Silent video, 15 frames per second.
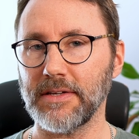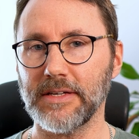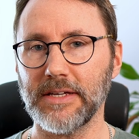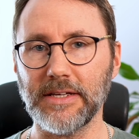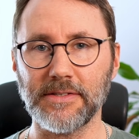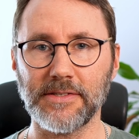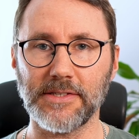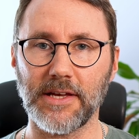
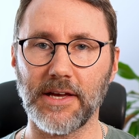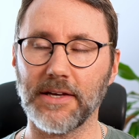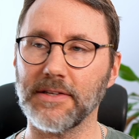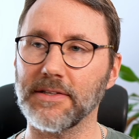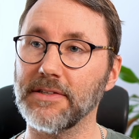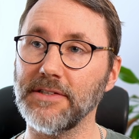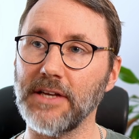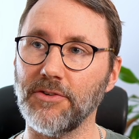is
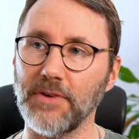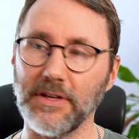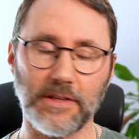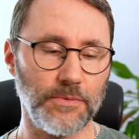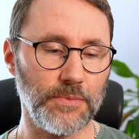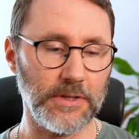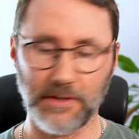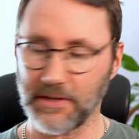
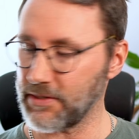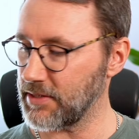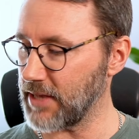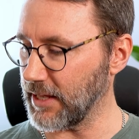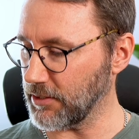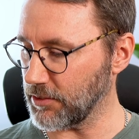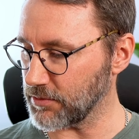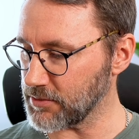generated with the
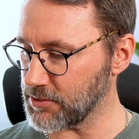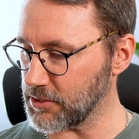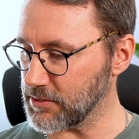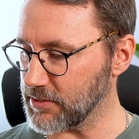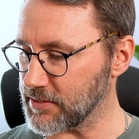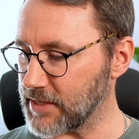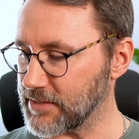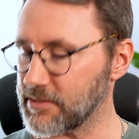analog
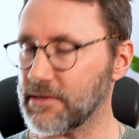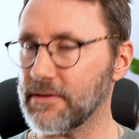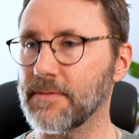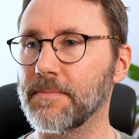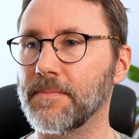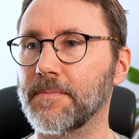synthesizer.